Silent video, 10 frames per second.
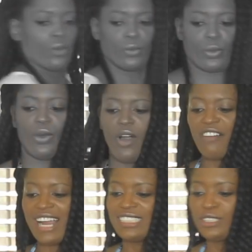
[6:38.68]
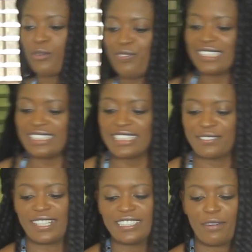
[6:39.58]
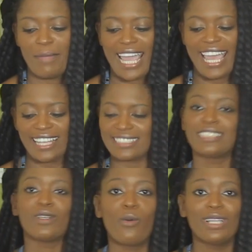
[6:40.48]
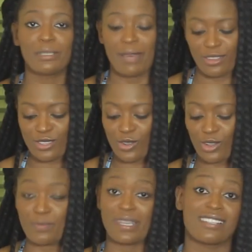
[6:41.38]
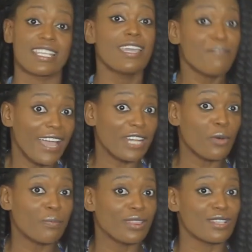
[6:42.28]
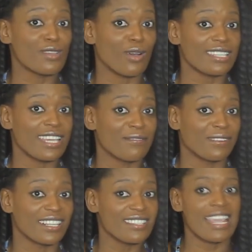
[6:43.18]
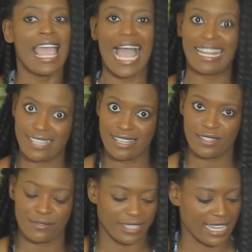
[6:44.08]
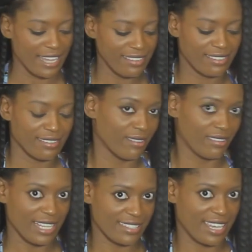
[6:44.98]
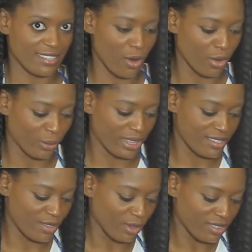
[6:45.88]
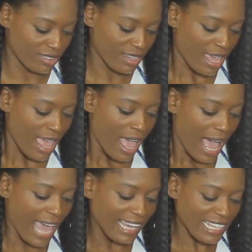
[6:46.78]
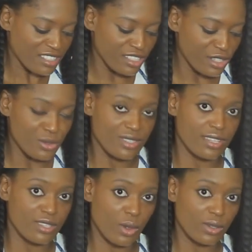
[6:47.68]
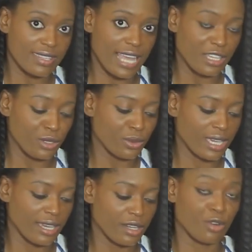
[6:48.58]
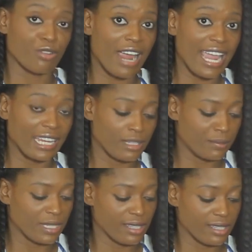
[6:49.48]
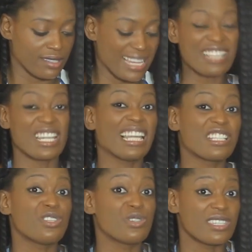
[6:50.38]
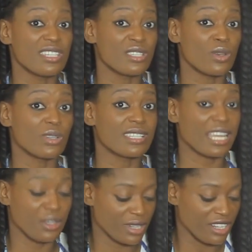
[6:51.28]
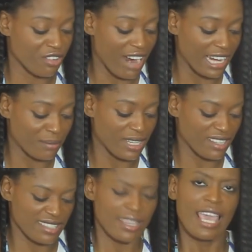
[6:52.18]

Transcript: Whew. All right, so first things first, for my eggs, it's always about the salt, because if I don't put the salt in first, I tend to forget. So let's get on with the salt. I like to use the salts that you can grind because, actually I like to use sea salts that you can grind because